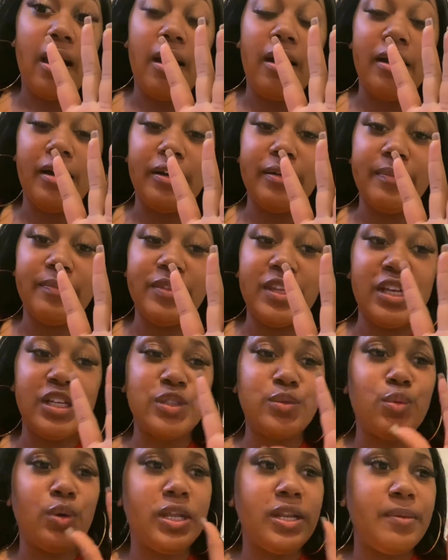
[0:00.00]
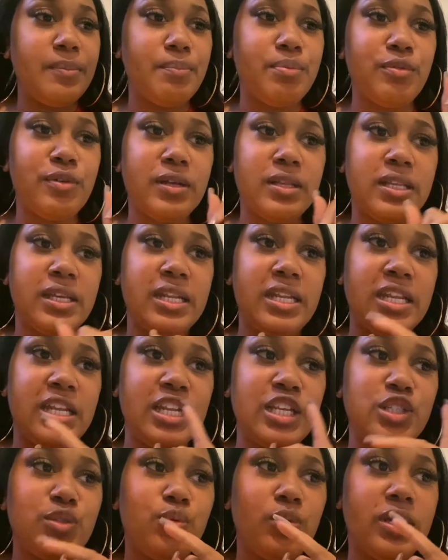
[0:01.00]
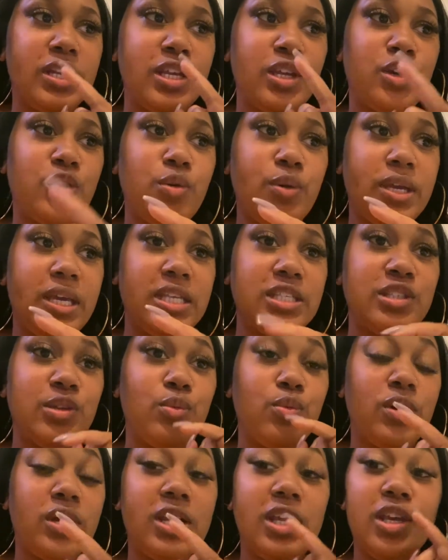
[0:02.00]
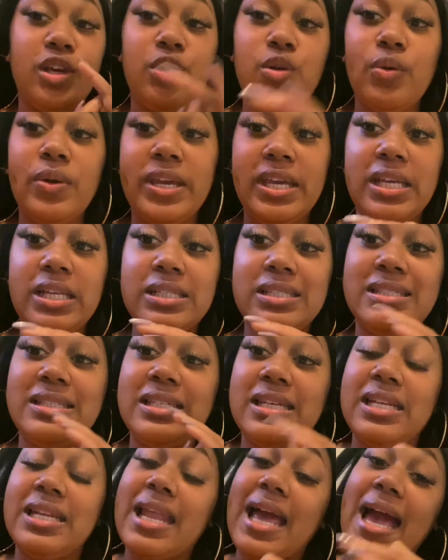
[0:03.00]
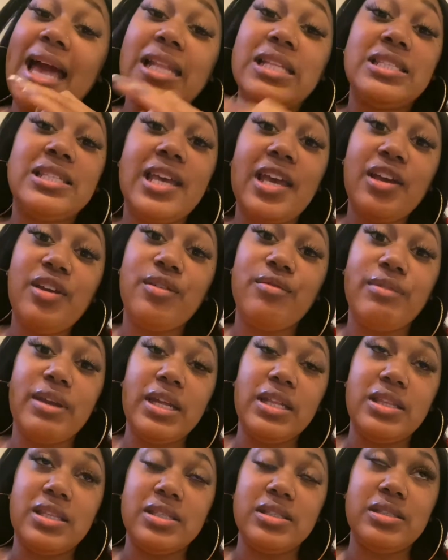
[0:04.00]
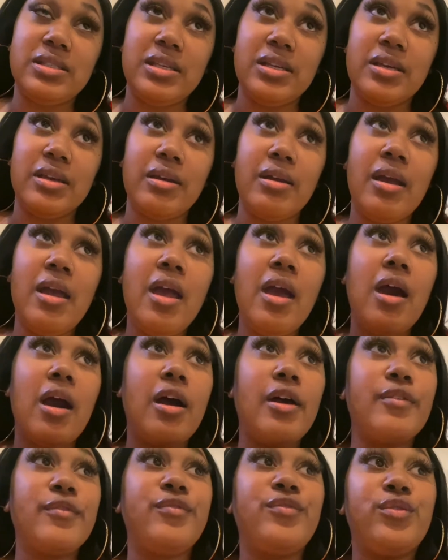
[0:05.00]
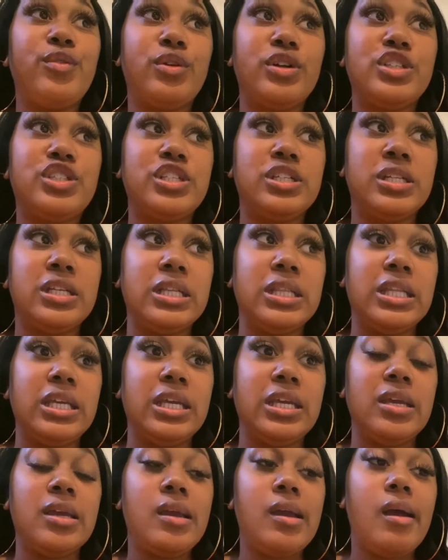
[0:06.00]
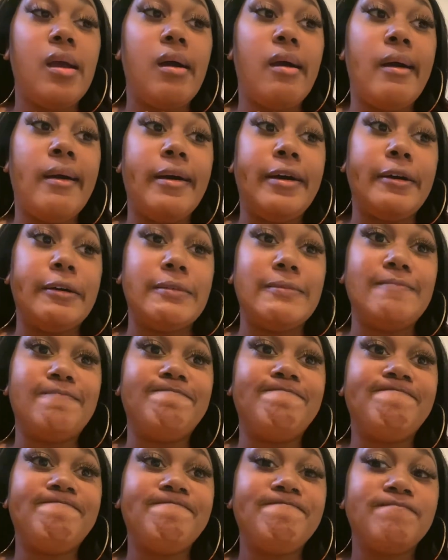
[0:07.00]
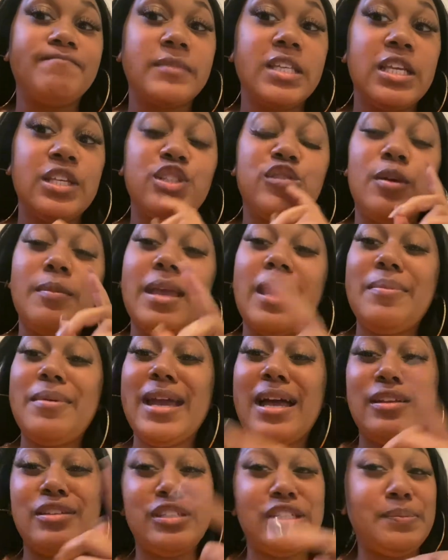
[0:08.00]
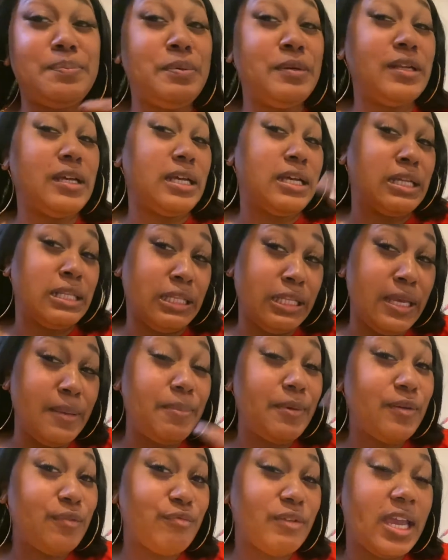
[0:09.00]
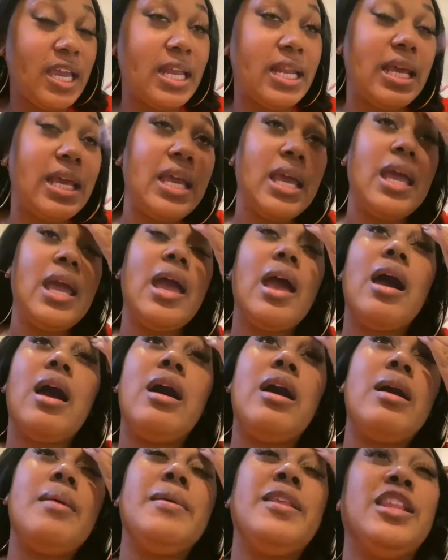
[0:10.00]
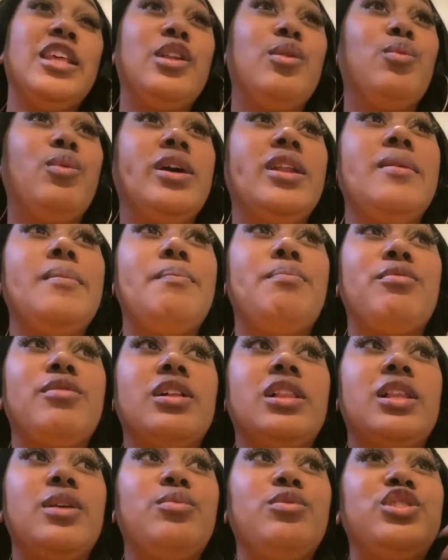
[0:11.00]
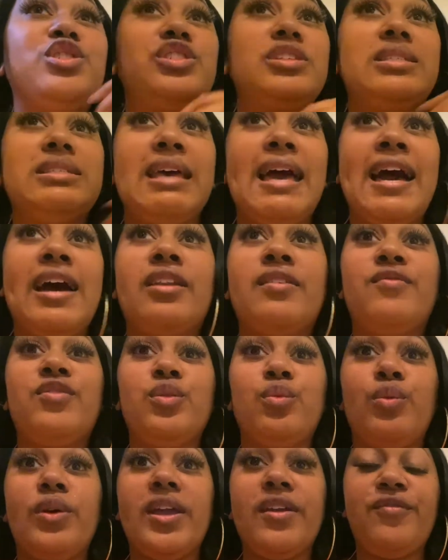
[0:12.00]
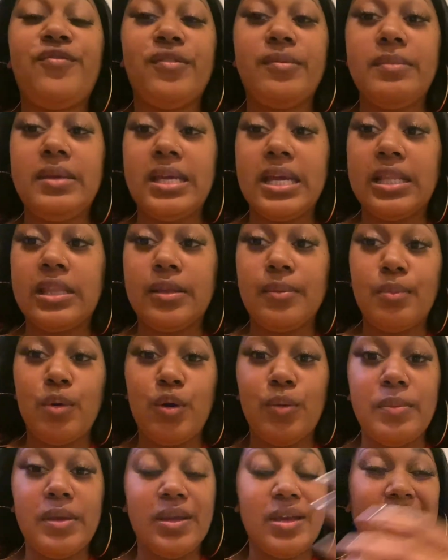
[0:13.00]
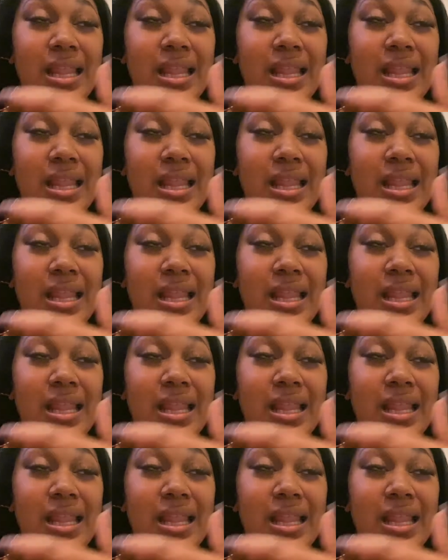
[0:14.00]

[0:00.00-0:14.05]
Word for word: Um, there's one in Brooklyn and there's one in Queens. The one in Queens did not decorate this year, unfortunately. Um, so maybe I'll just put a clip and rate it. Um, and then the one in Brooklyn was just out of the way for me at the moment.